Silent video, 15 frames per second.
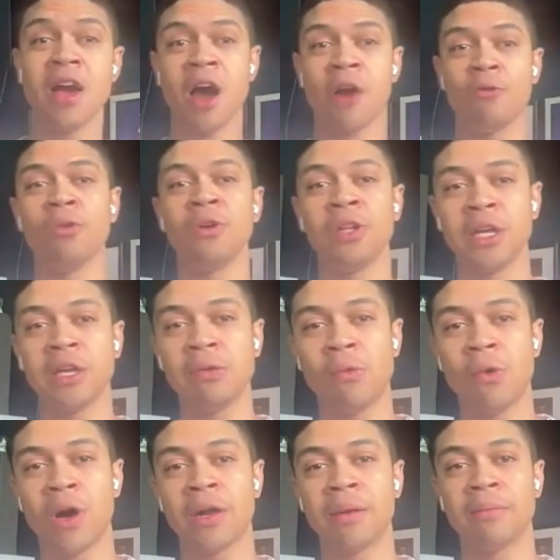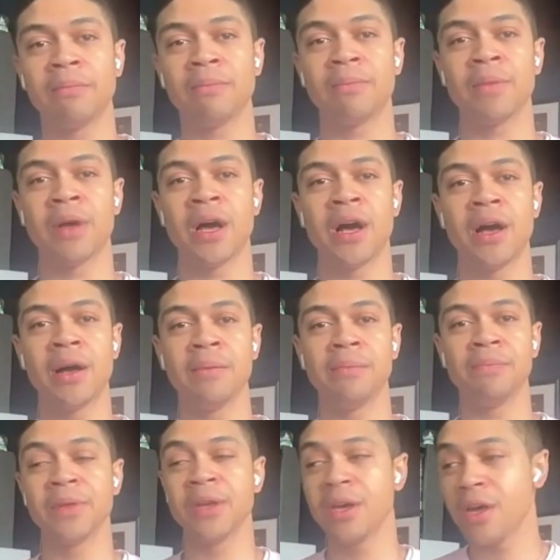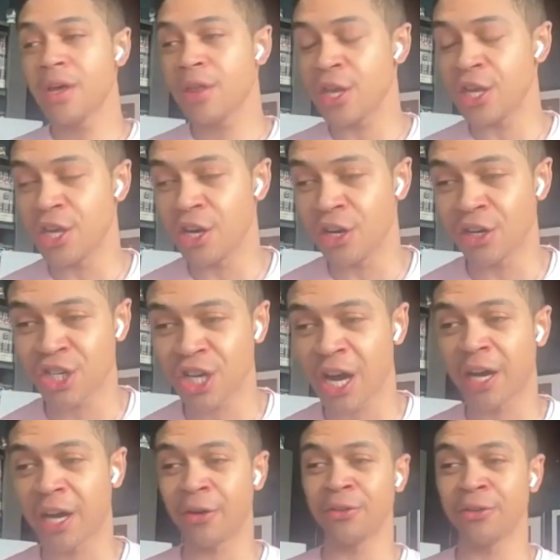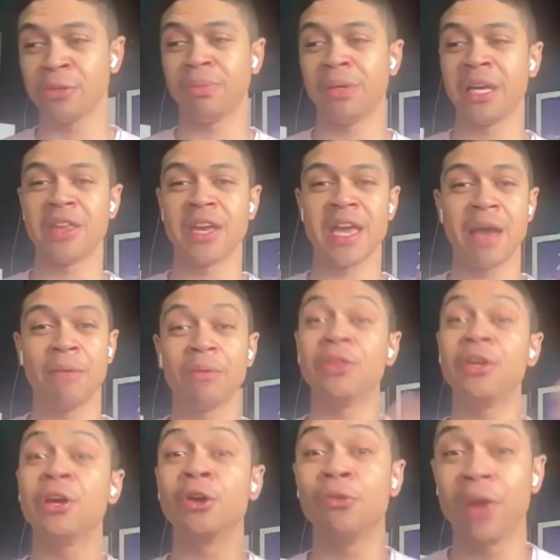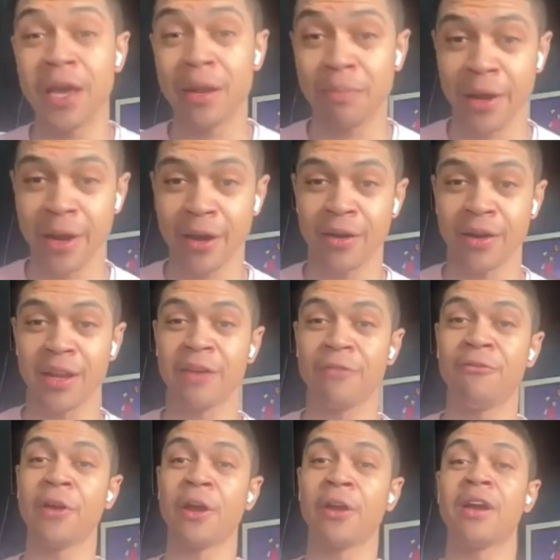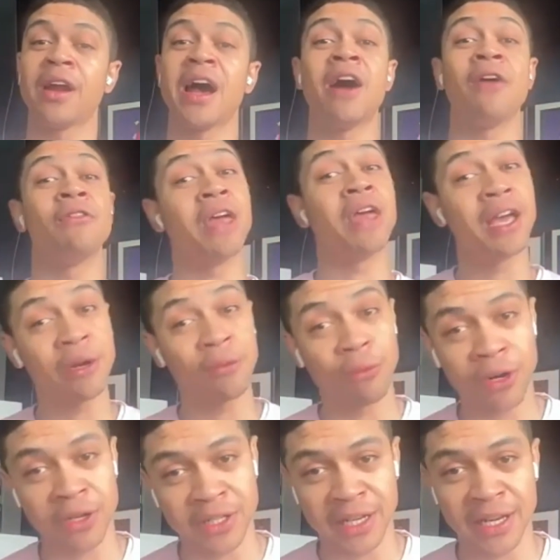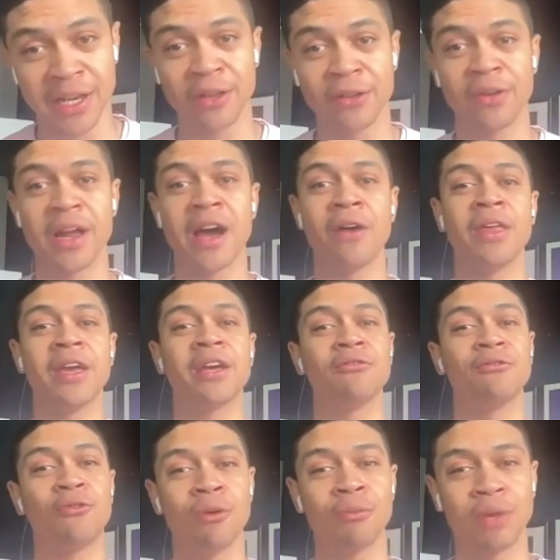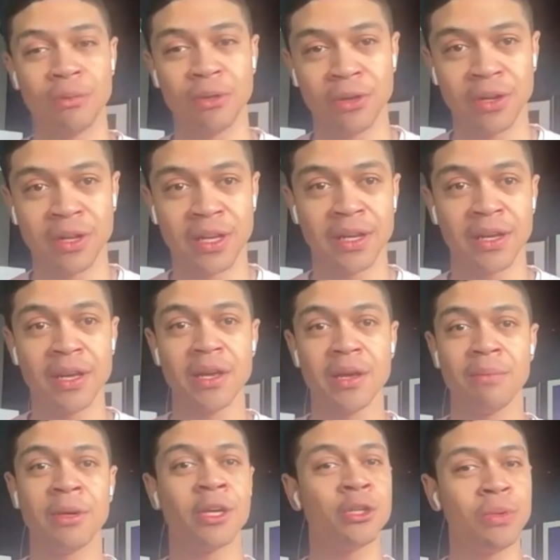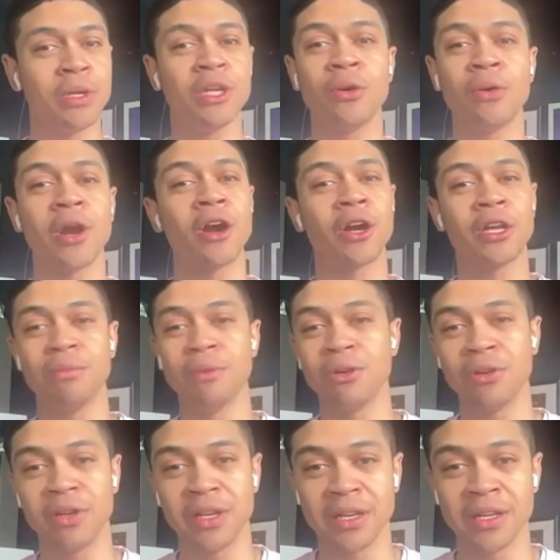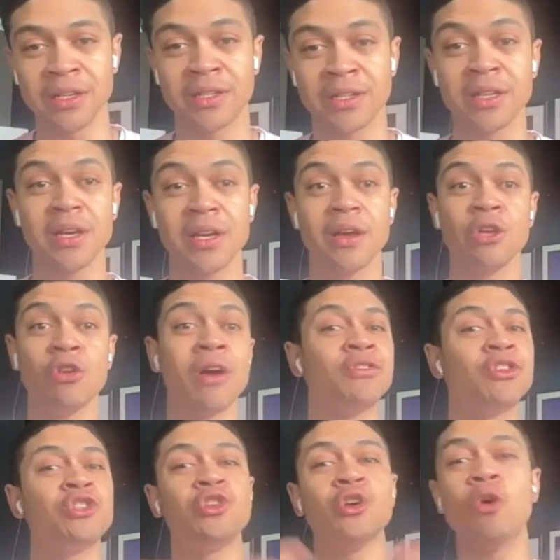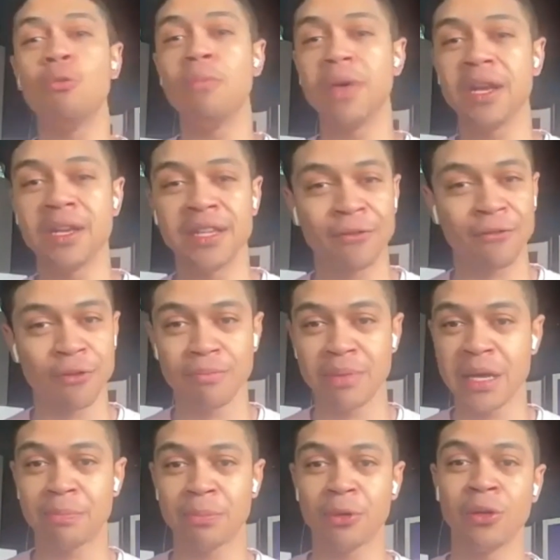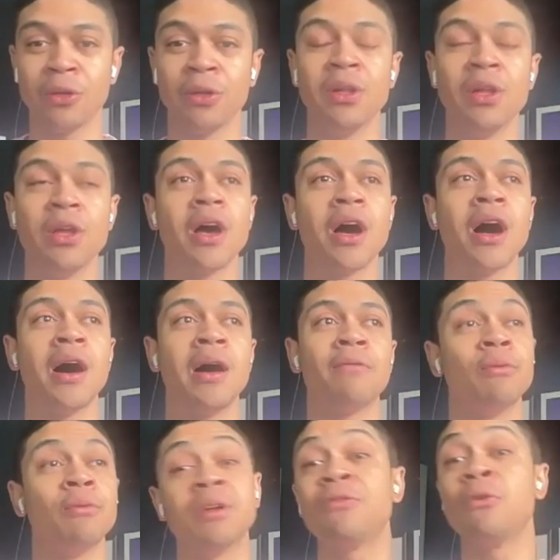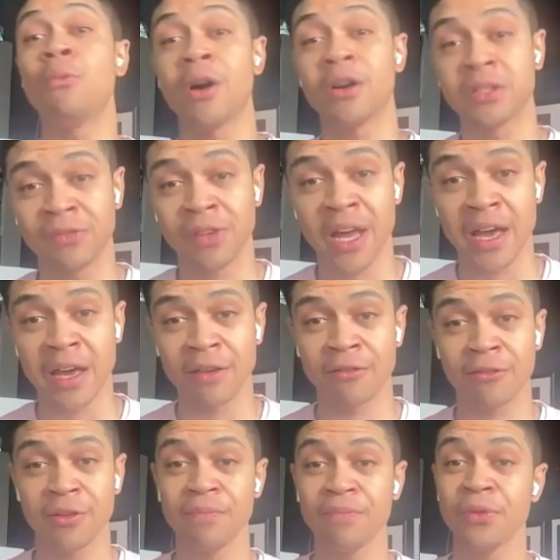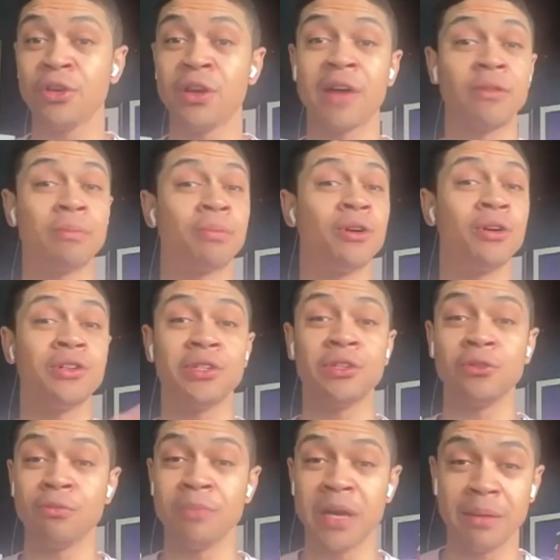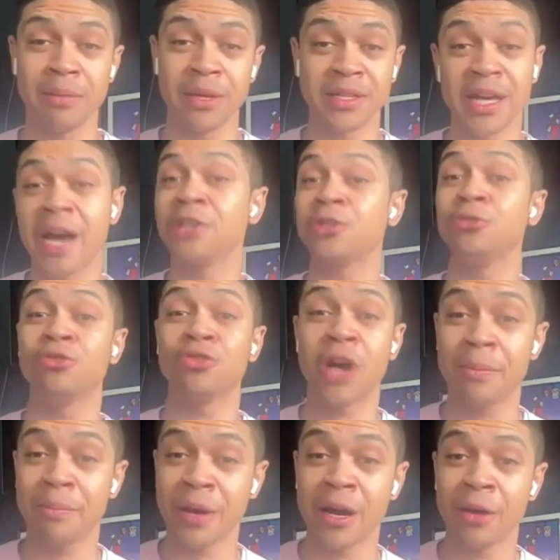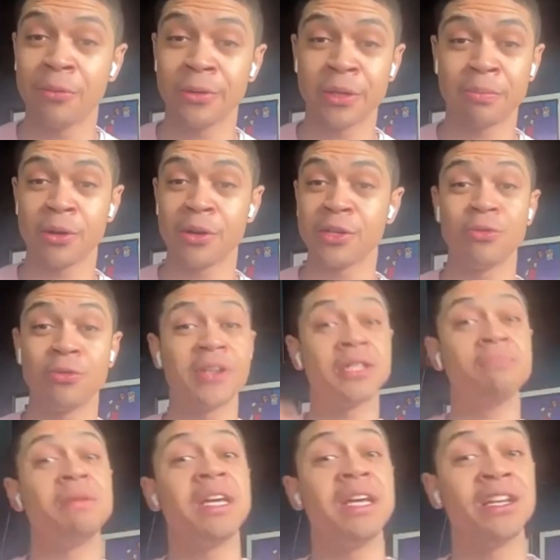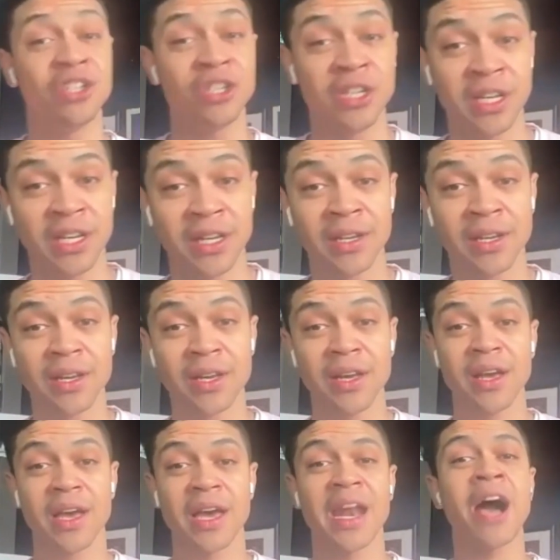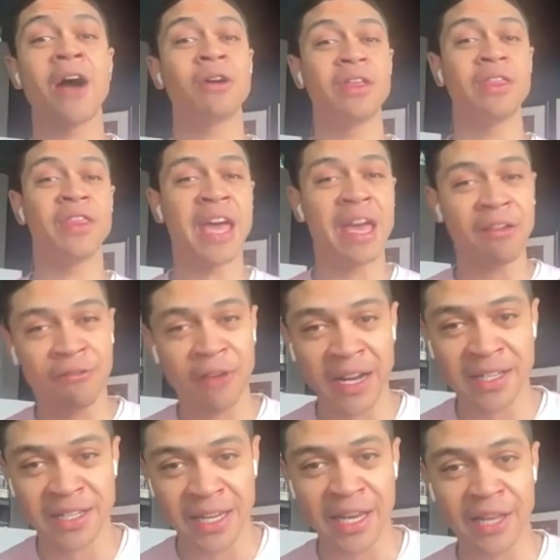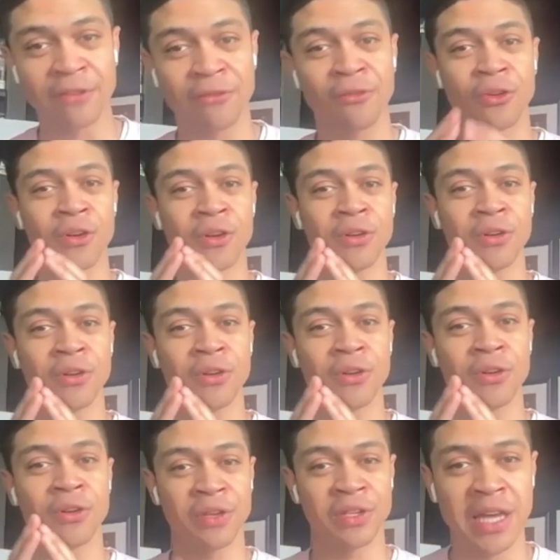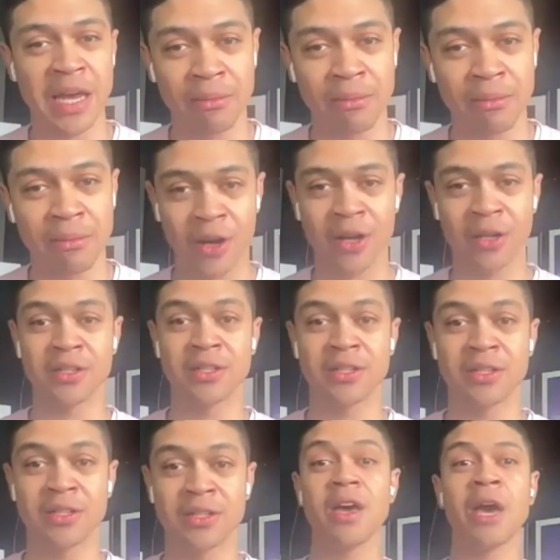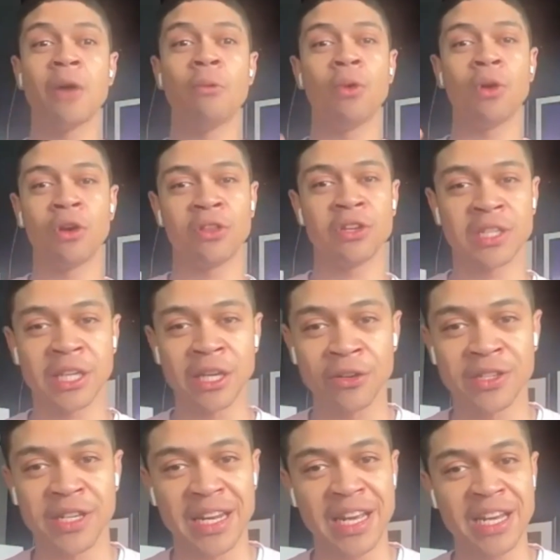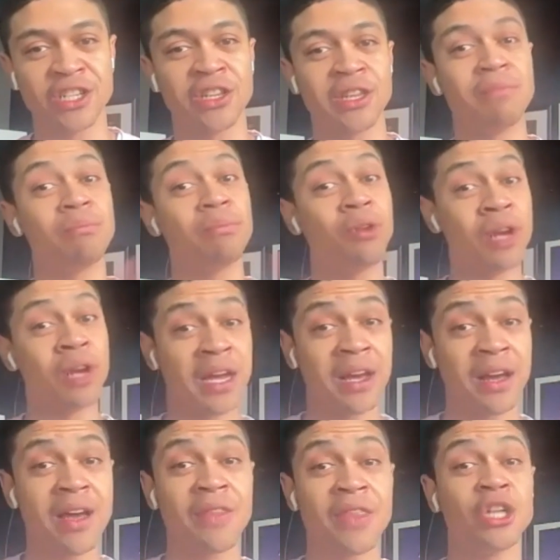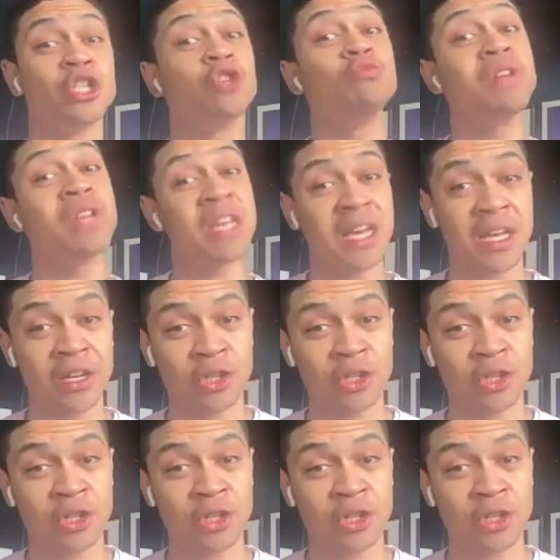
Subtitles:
I really want um, the young child to play the game with their grandparent and figure out how they can work together and how they can form community. Because we know in our communities, you have so many different people from different walks of life. You have the person who maybe is a high school dropout with the person who has a PhD, and how can they fight together for the same cause, and what are the skills that each of them bring that you need,